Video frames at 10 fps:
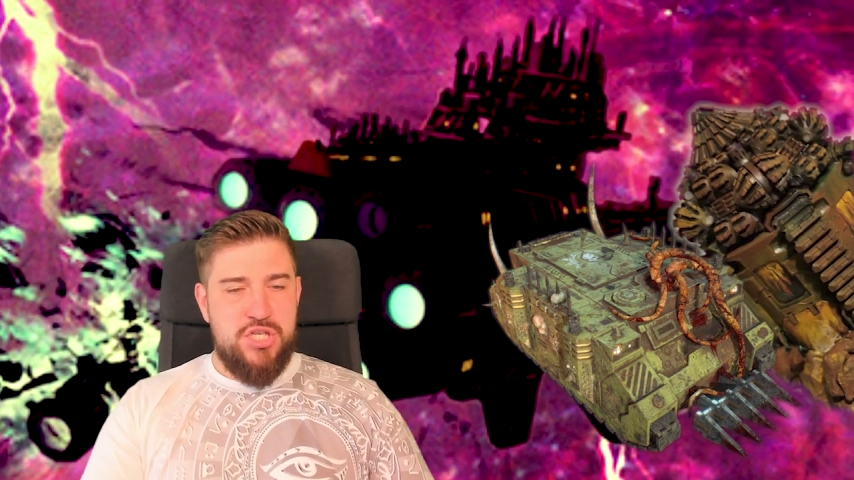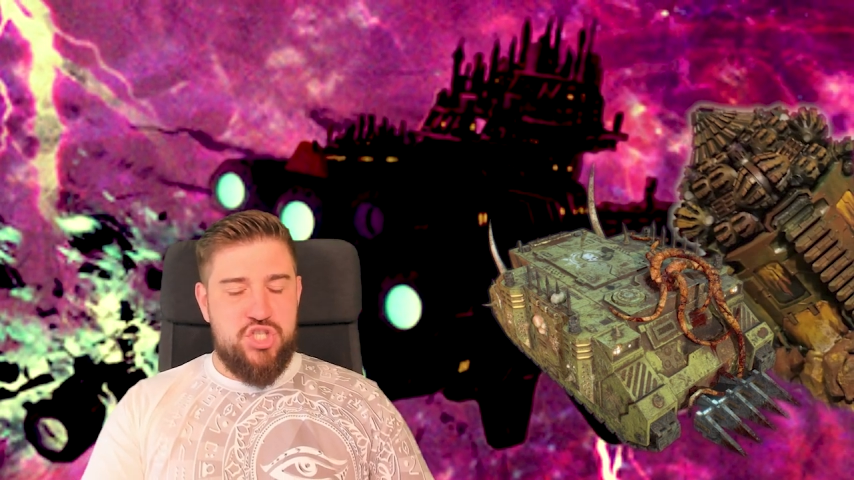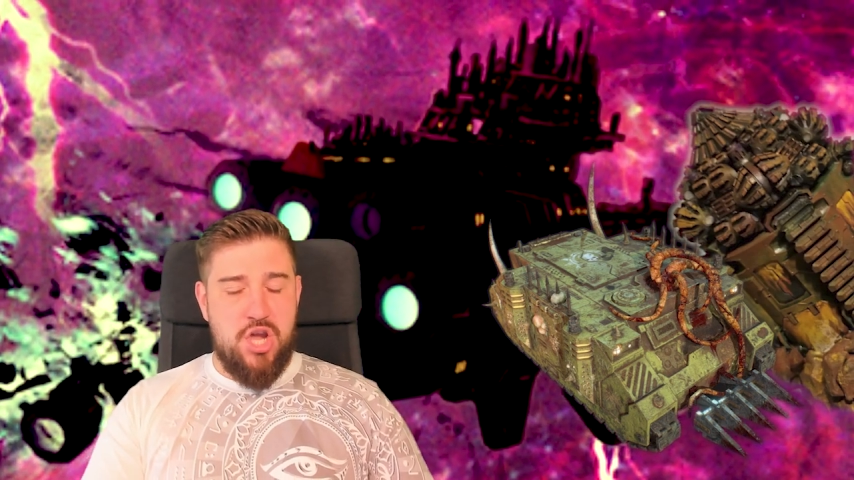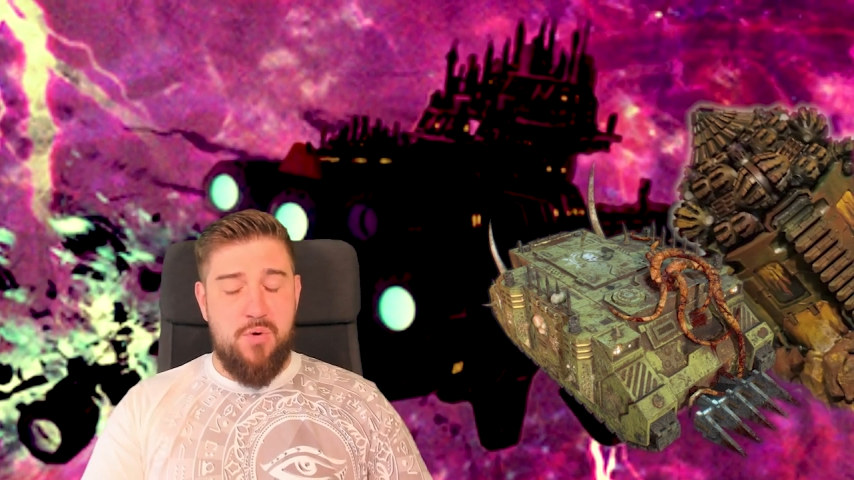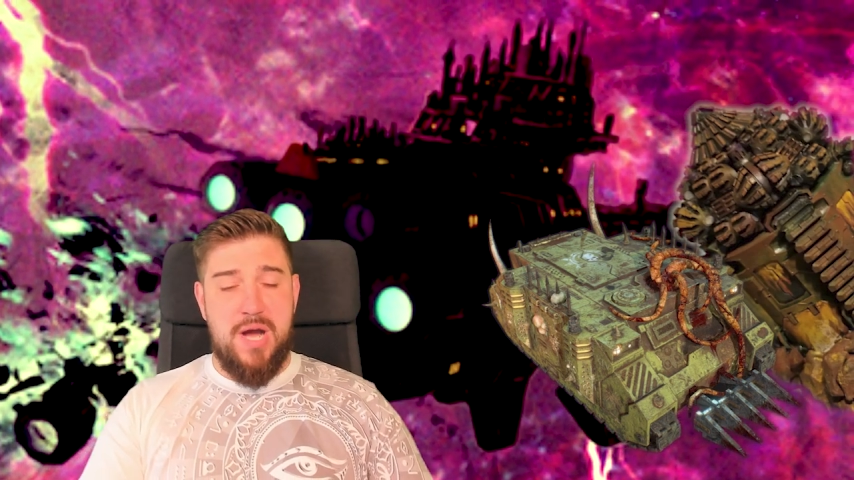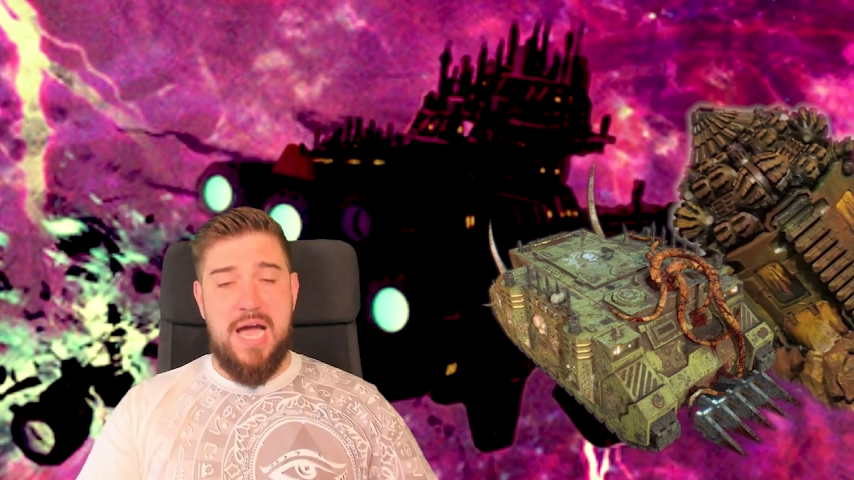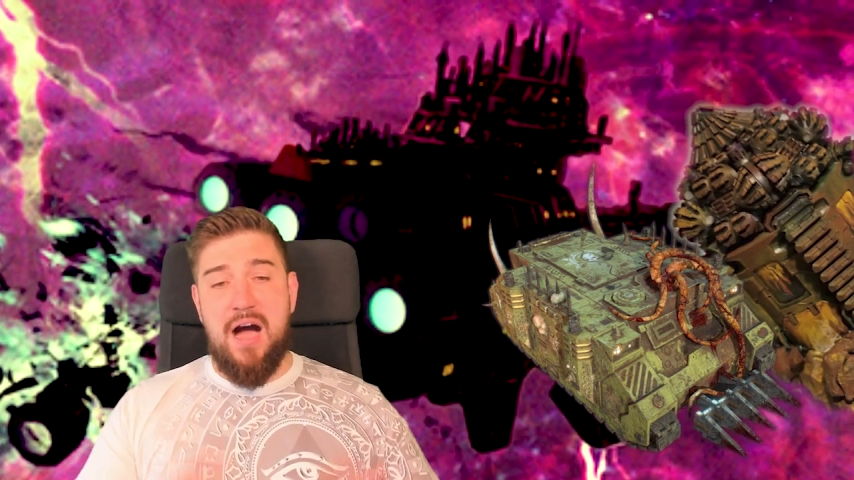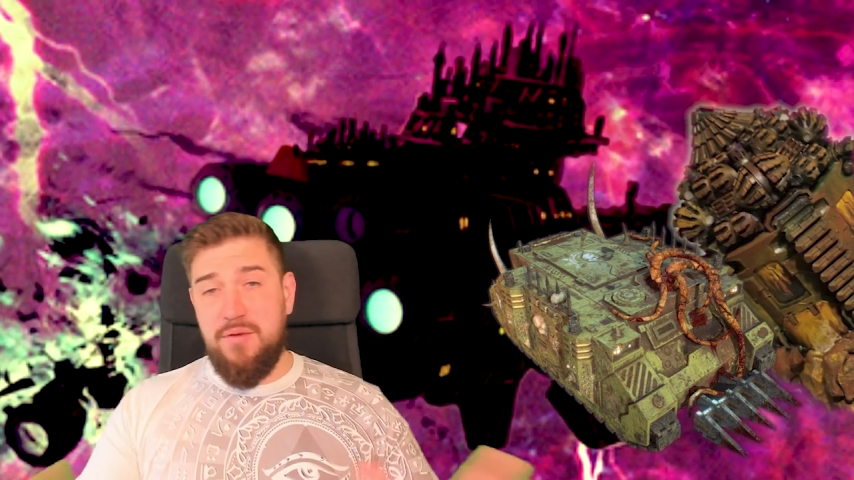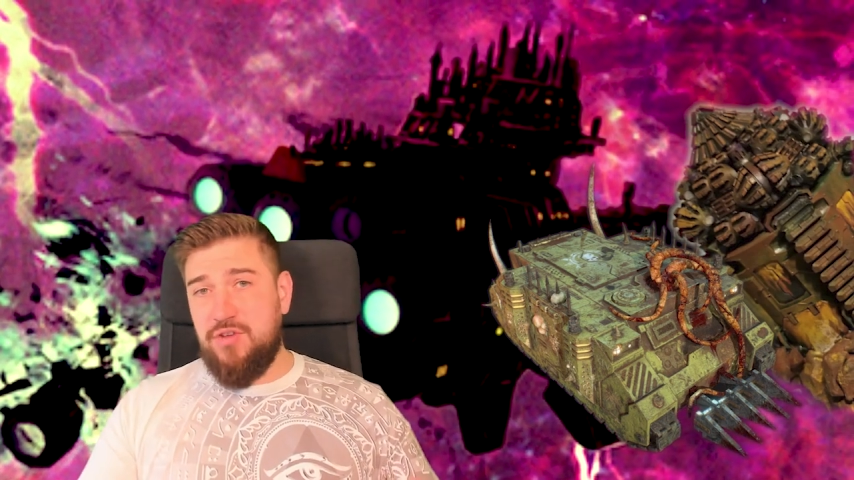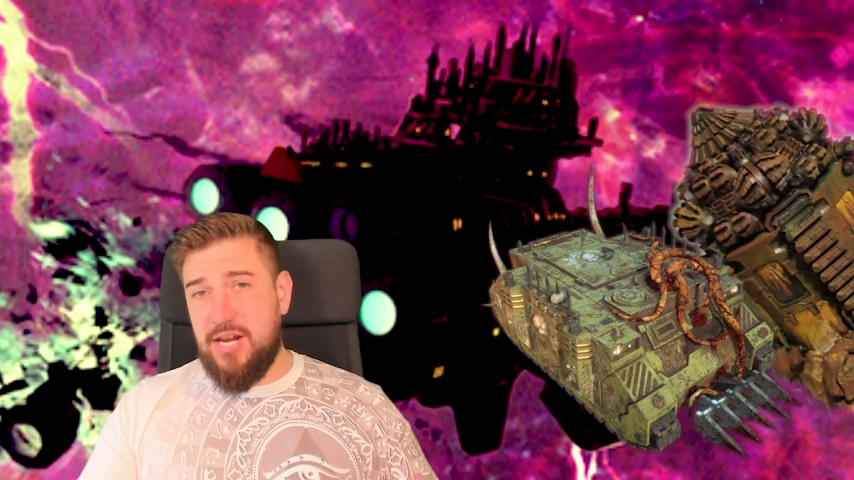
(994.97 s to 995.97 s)
So
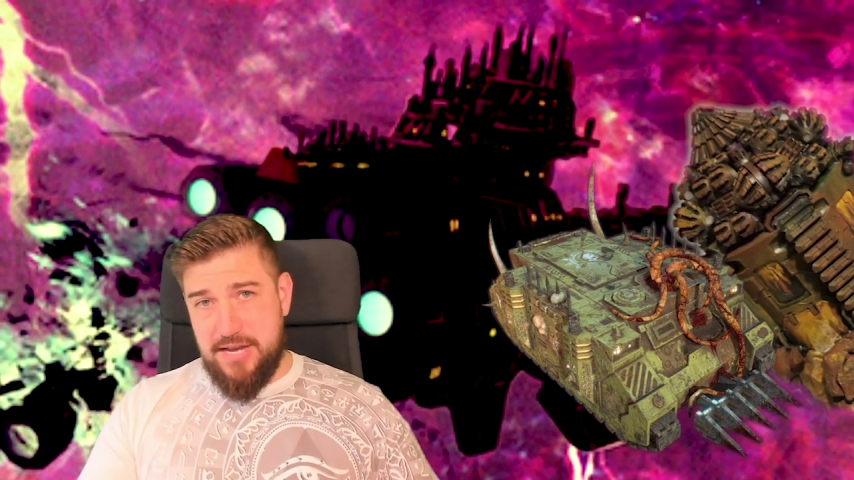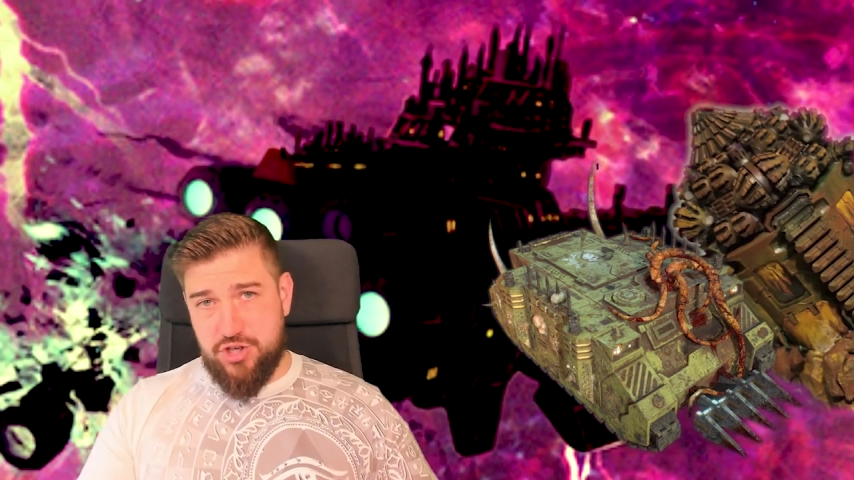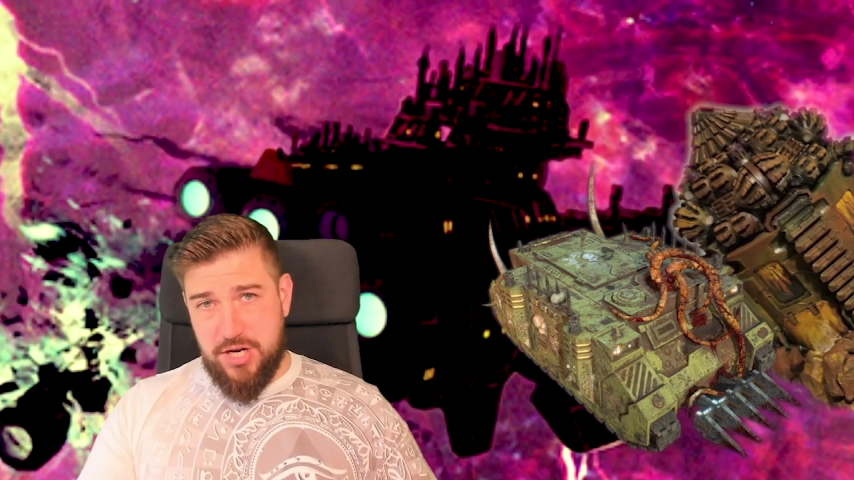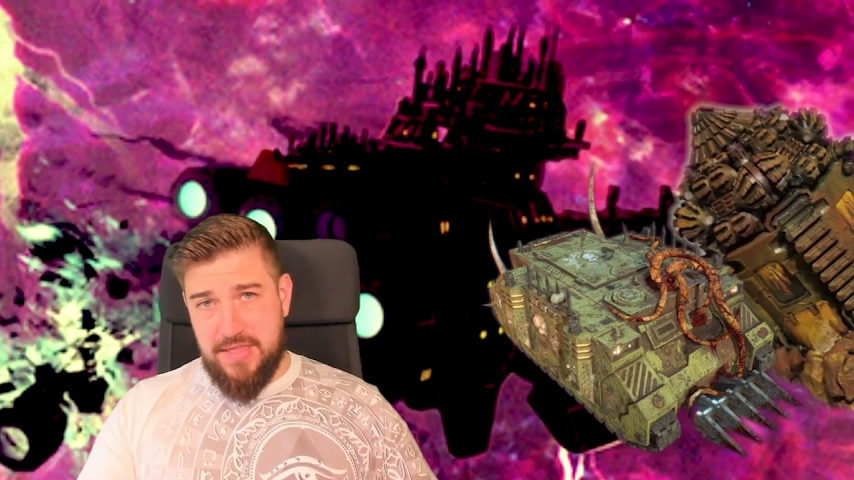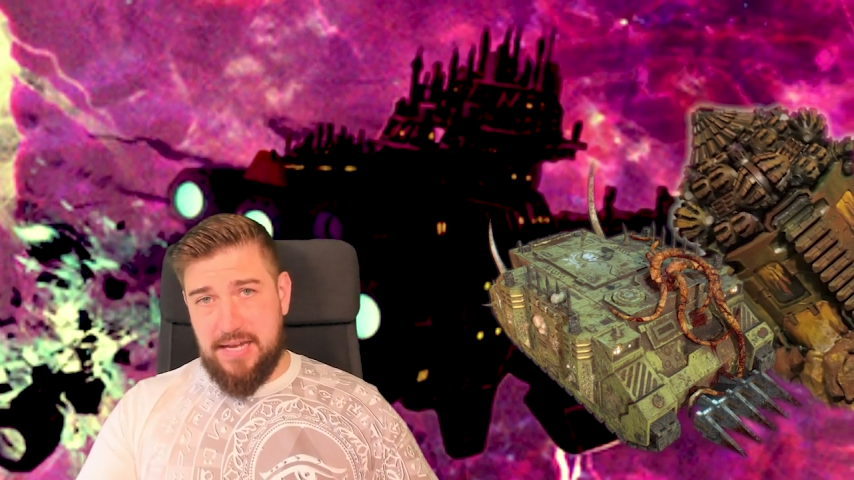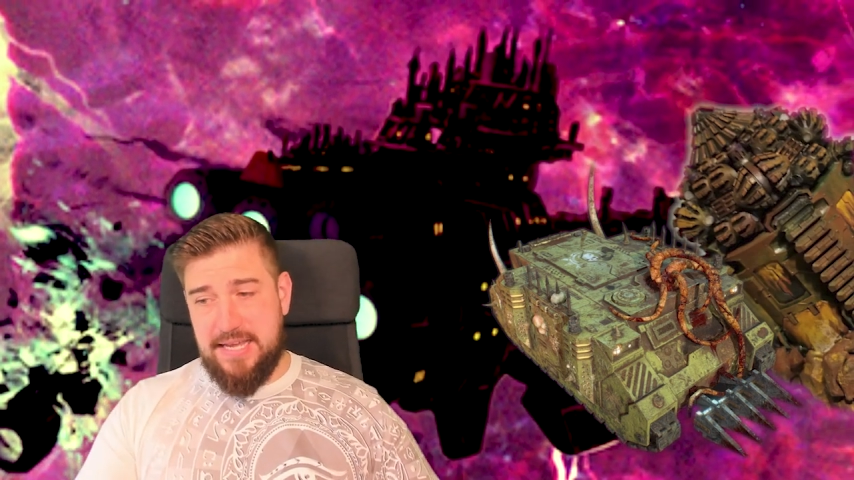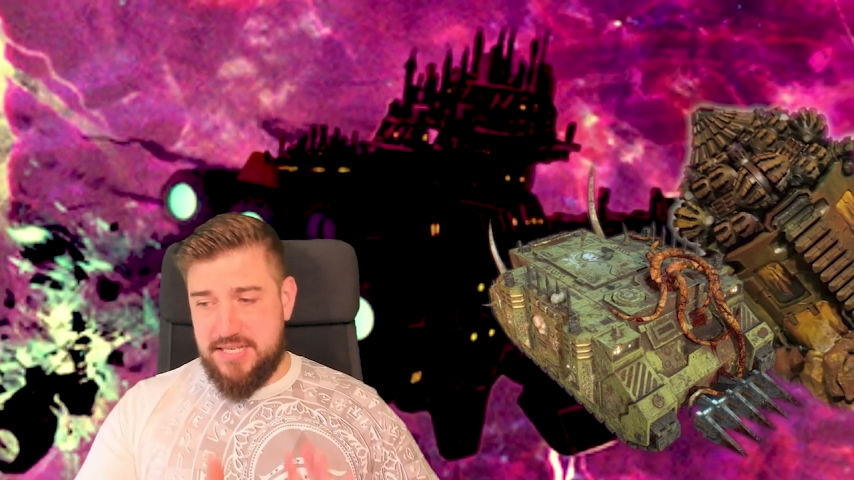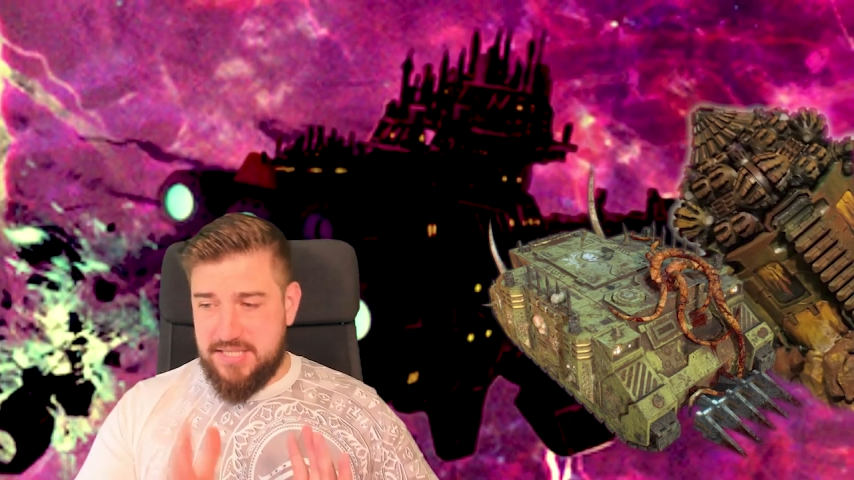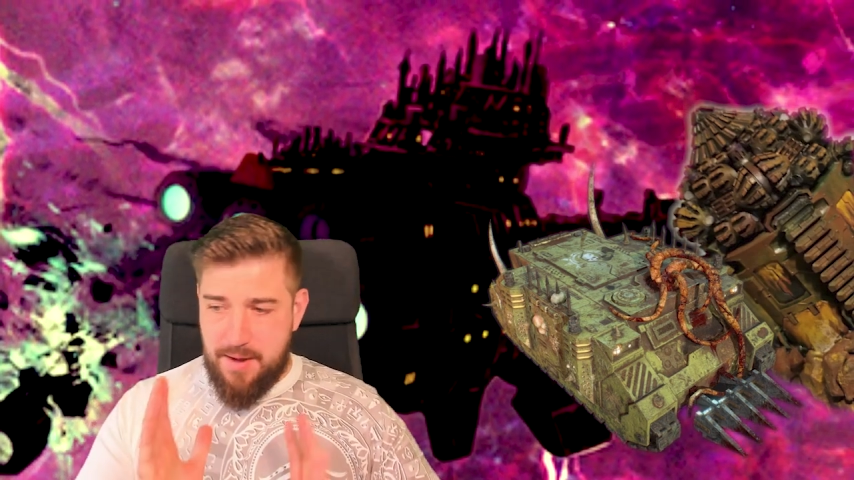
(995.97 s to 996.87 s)
I'm really enjoying that list.